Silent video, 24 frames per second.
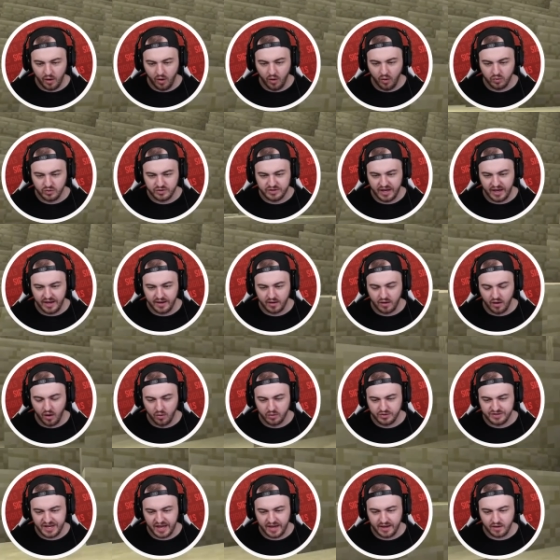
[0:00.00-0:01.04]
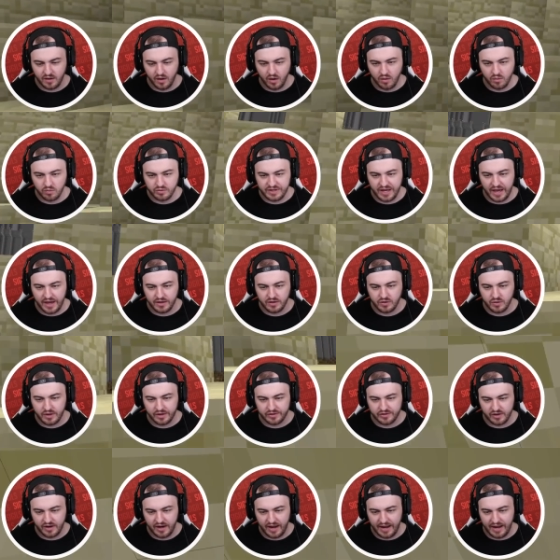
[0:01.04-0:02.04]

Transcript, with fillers: Okay. Oh, dang. Uh, oh, yeah, dang. No, oh, dang. You guys are